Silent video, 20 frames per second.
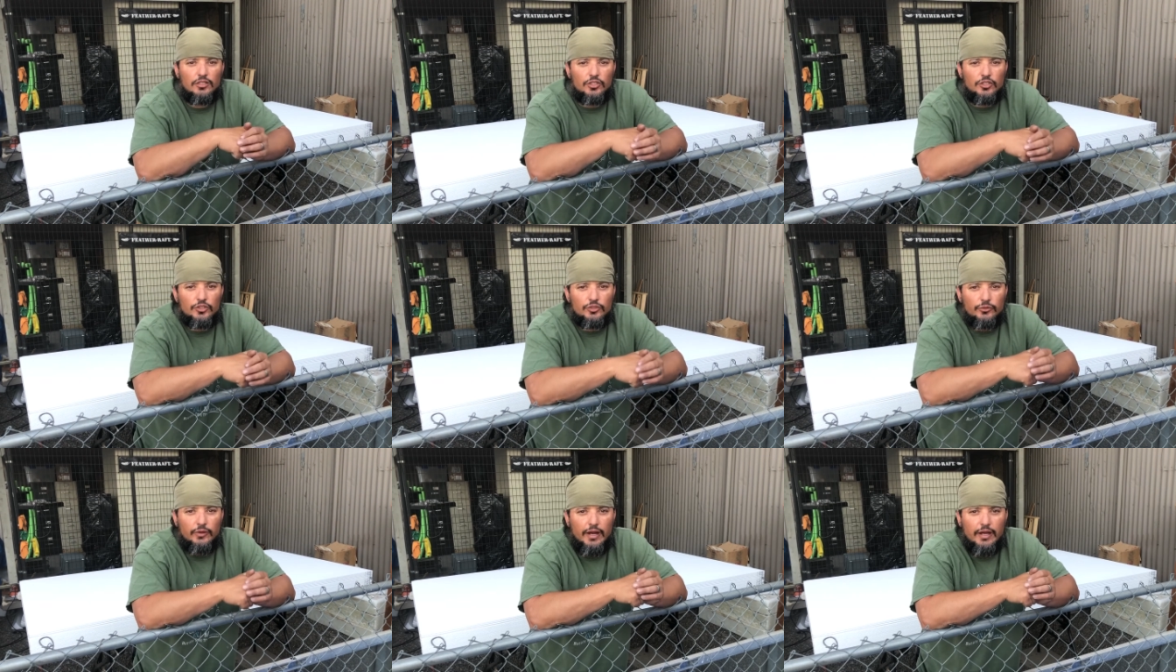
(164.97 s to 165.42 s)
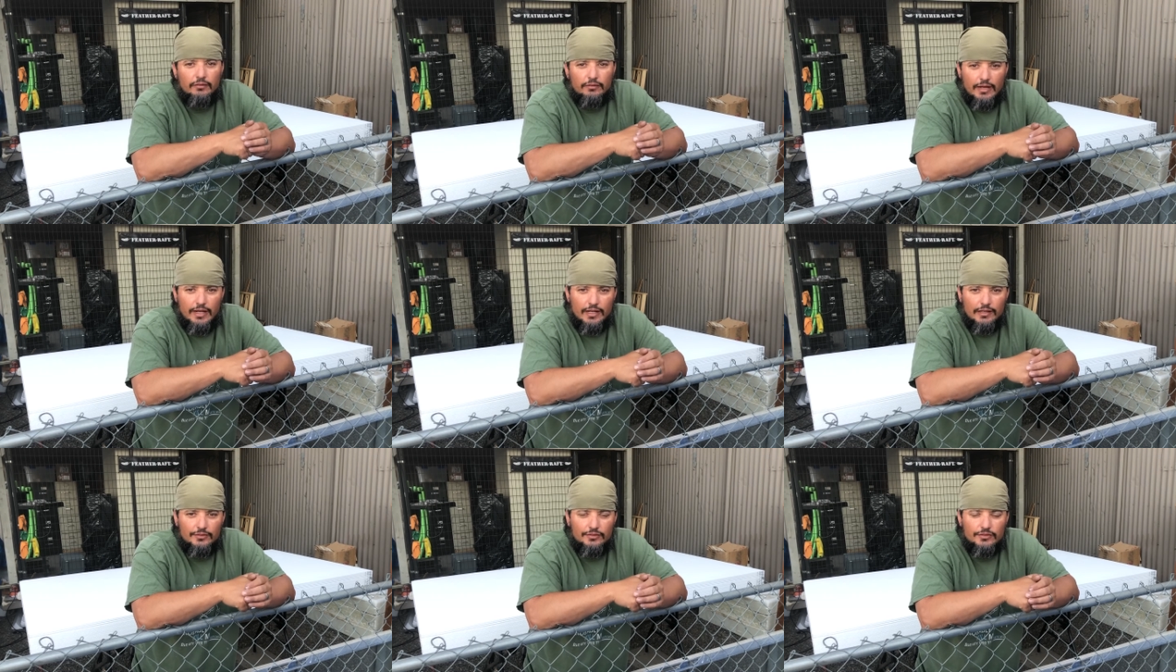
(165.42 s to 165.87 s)
gray
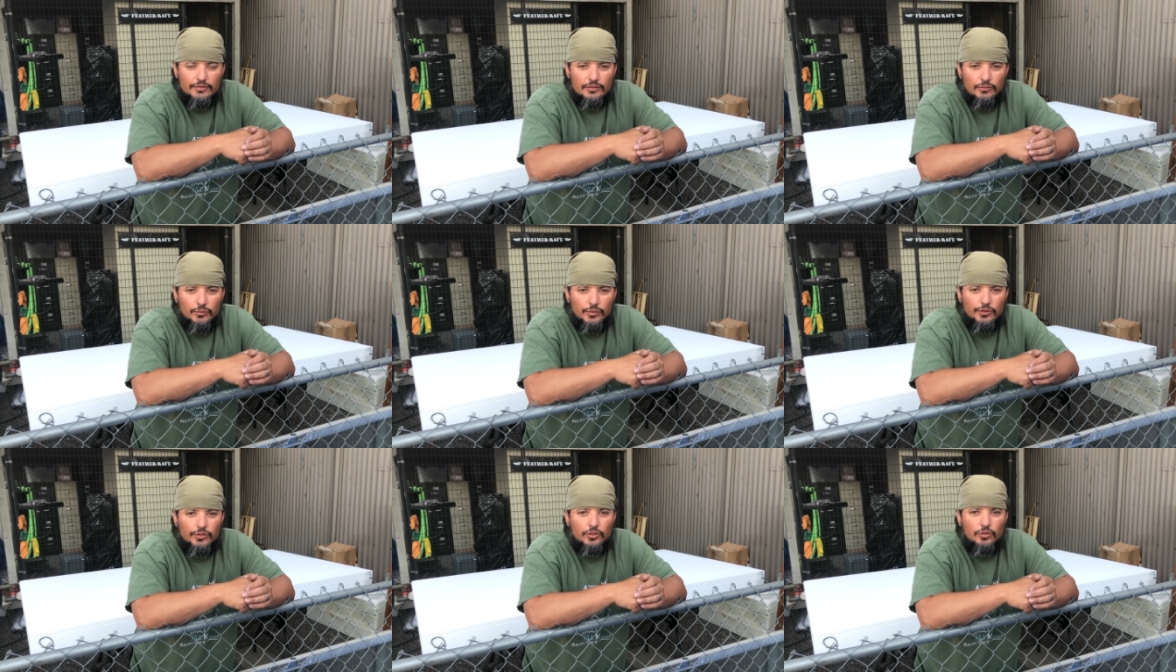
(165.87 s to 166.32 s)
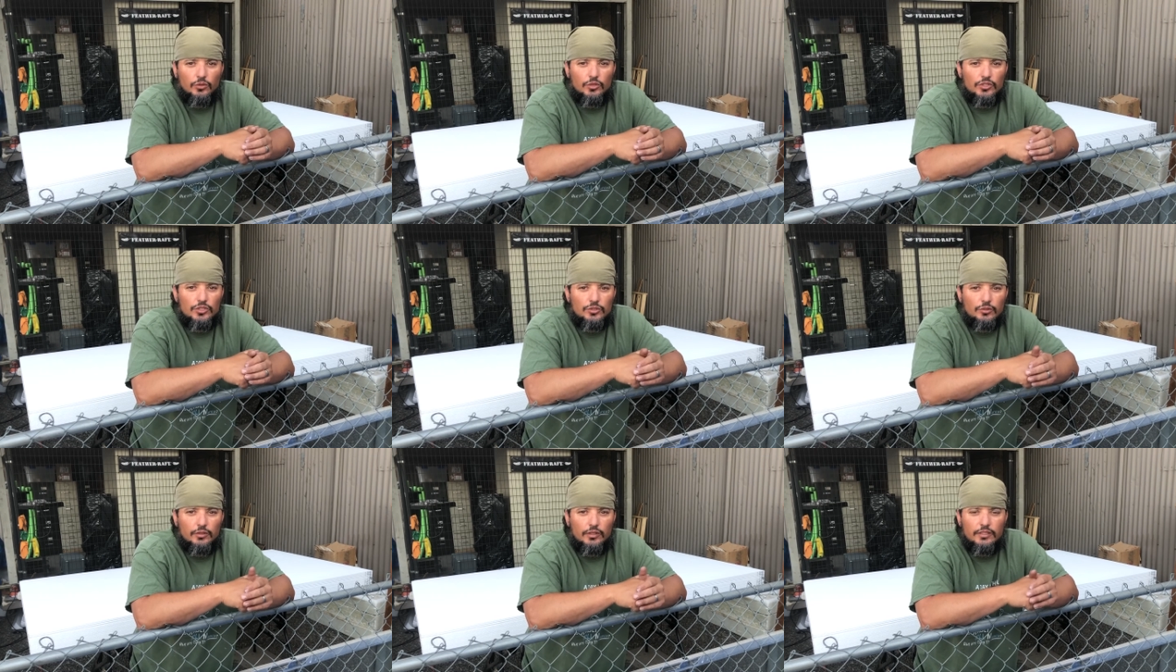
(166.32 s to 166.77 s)
rafts with your
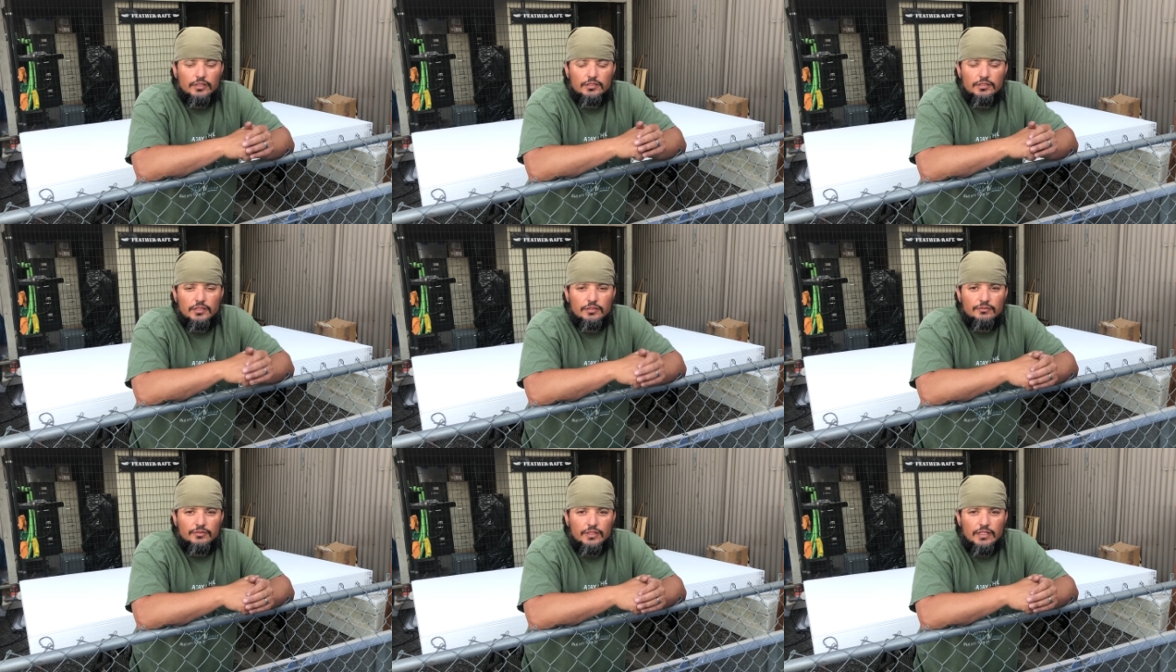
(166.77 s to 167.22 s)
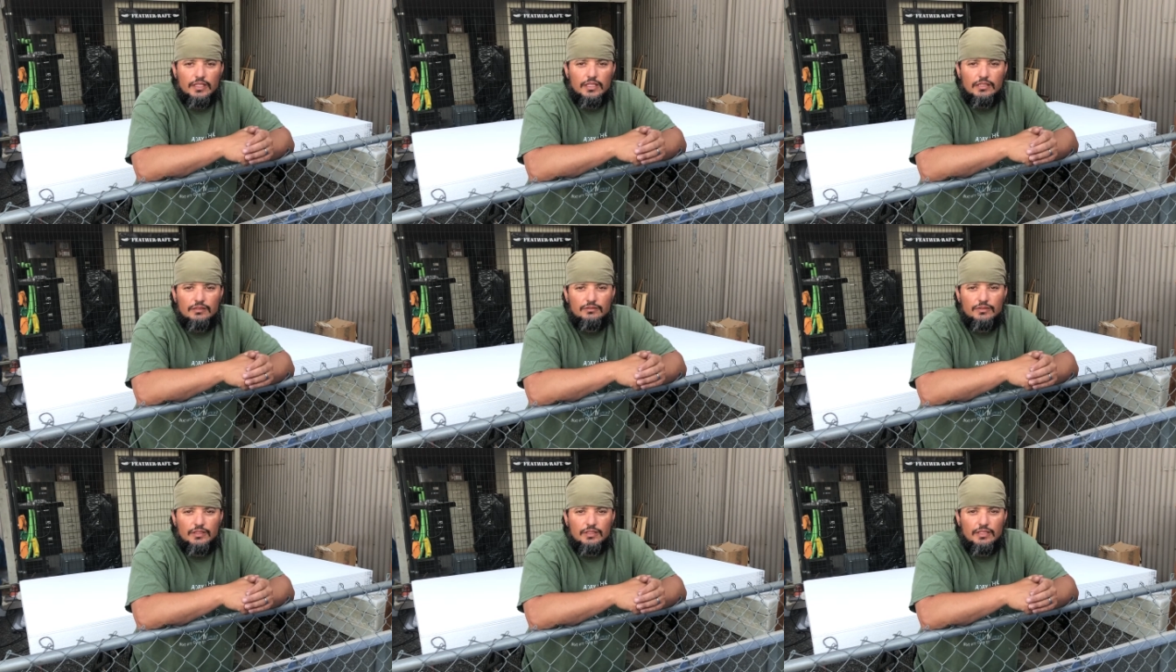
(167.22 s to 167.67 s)
choice of
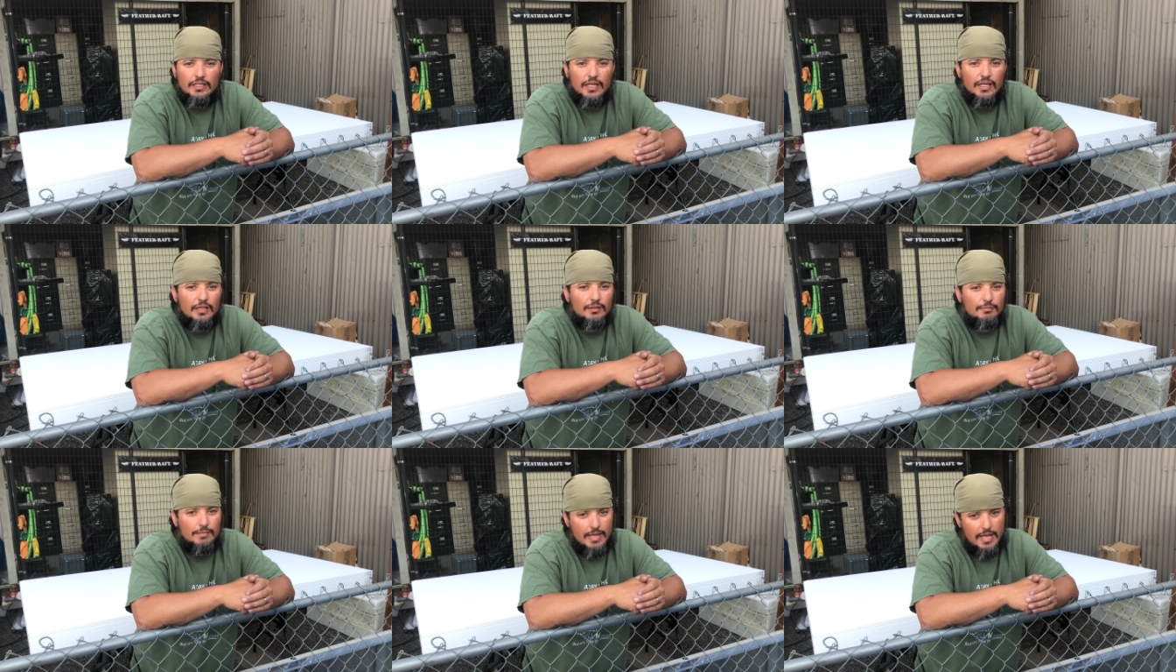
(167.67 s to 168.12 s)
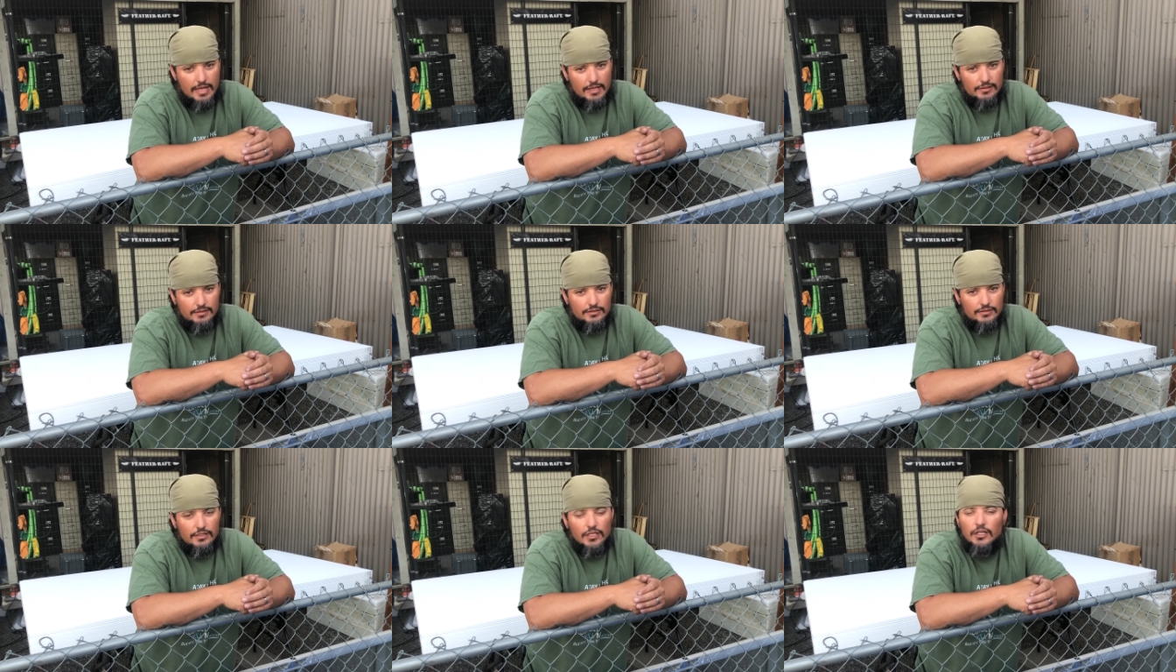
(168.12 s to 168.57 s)
EVA mats.